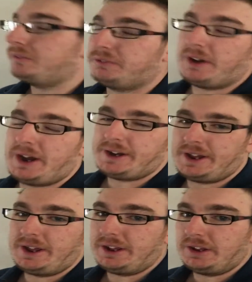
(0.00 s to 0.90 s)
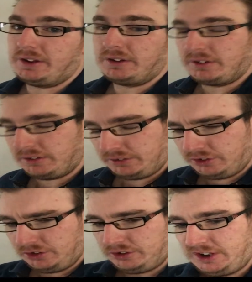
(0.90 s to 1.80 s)
Friday,
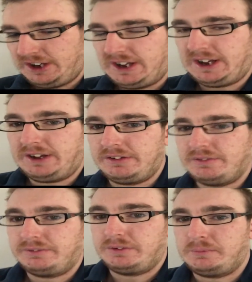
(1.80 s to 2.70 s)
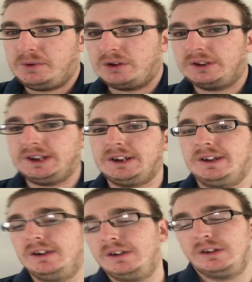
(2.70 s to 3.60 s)
just chill out for the morning,
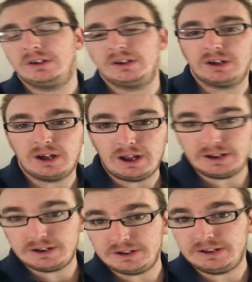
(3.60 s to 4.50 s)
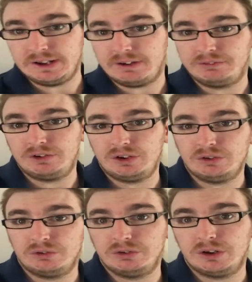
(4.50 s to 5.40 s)
and then the
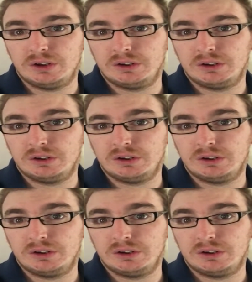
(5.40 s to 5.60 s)
afternoon,